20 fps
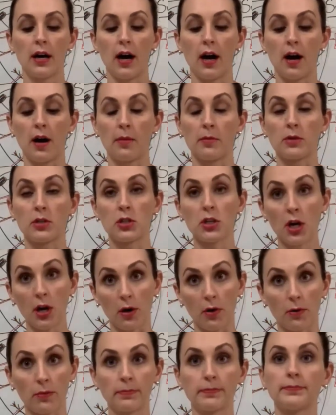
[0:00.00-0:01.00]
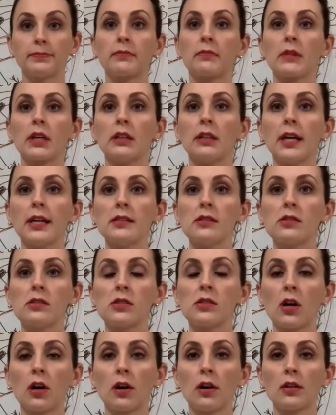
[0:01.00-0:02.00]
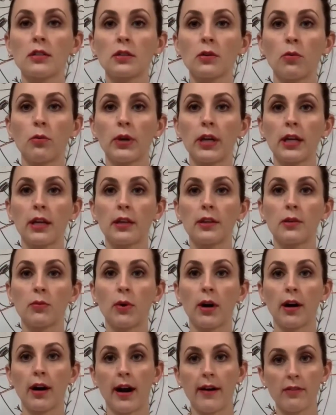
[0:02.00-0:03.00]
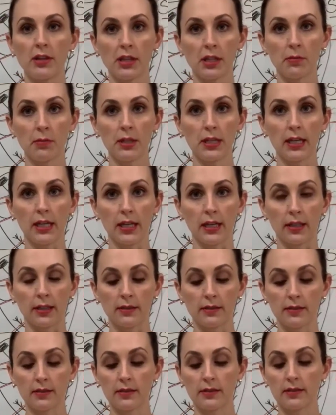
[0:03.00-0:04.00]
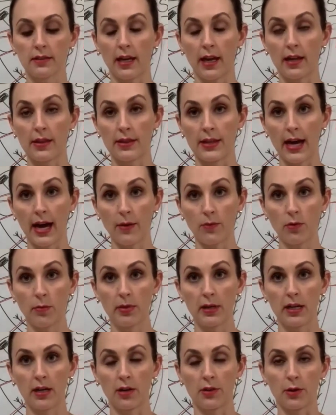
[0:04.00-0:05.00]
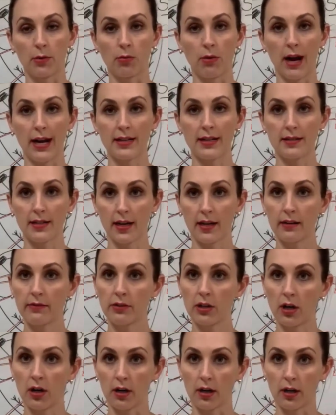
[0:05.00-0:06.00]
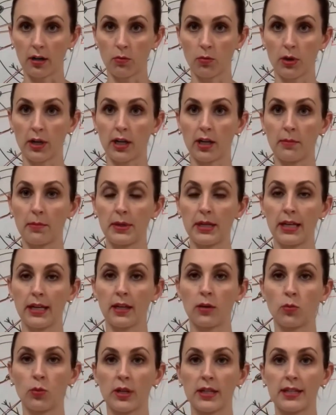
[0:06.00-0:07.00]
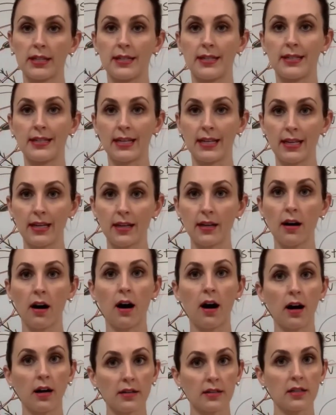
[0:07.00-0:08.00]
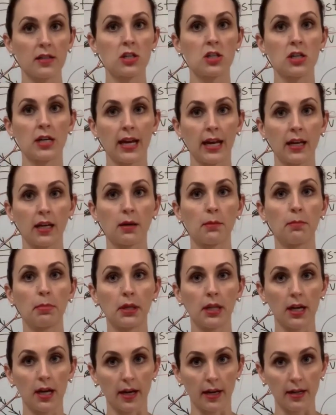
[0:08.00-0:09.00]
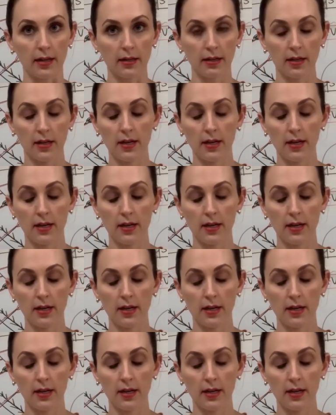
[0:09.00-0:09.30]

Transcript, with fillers: Um, so Let's start with where everything begins, and that will be on the right side of the heart. We're gonna begin with deoxygenated blood.